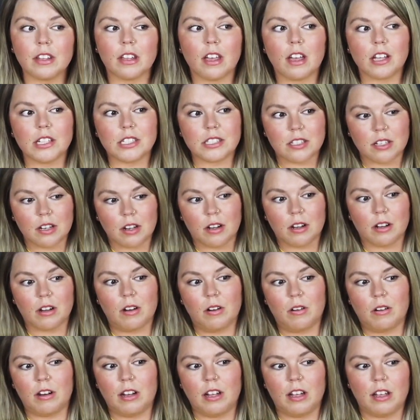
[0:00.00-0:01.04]

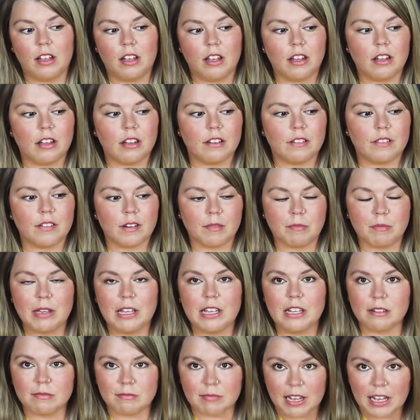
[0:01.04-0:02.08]
So for me,
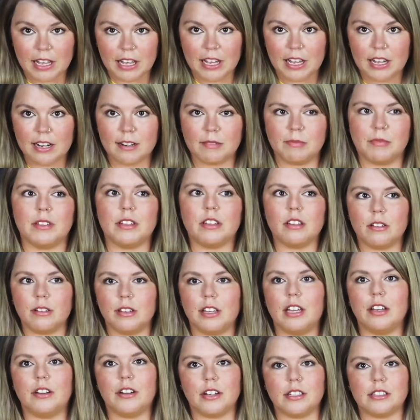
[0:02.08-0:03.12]
in my head, I'm like,
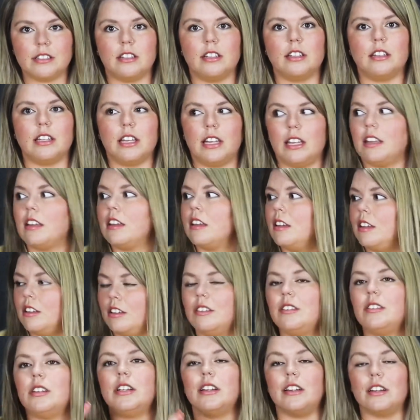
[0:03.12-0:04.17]
okay, Kristen, like,
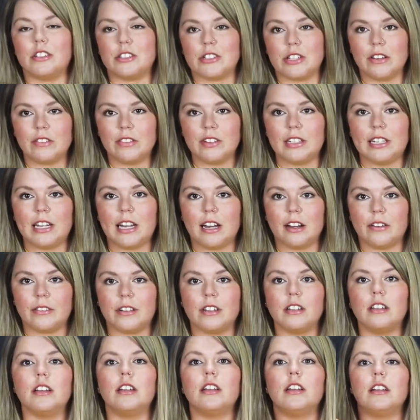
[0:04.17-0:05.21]
you need to shove it down
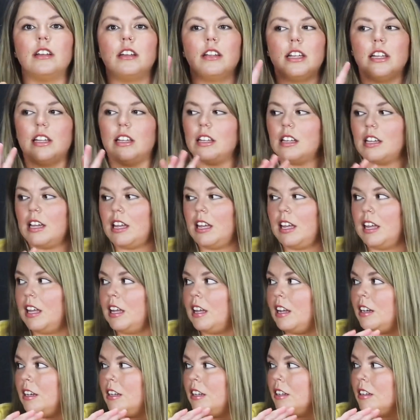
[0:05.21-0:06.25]

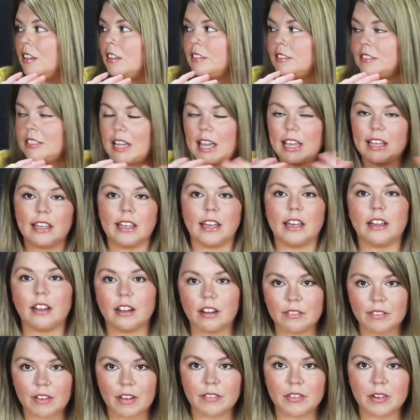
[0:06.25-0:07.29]
and take care
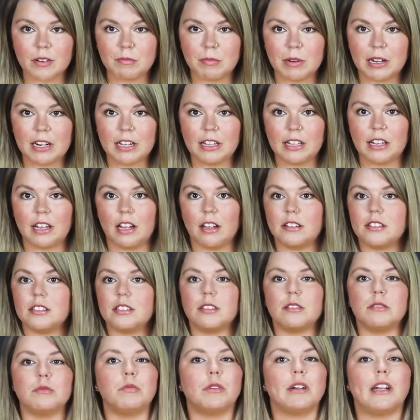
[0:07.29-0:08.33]
of everybody else
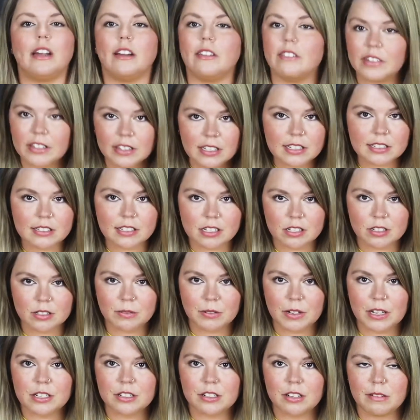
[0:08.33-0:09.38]
or whatever the
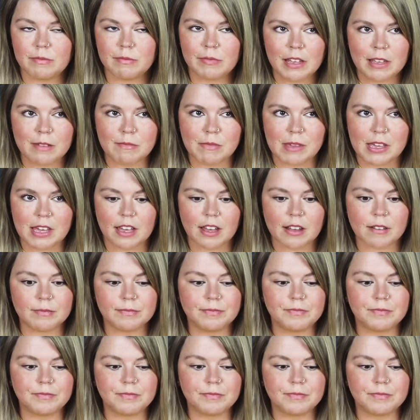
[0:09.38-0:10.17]
situation may be.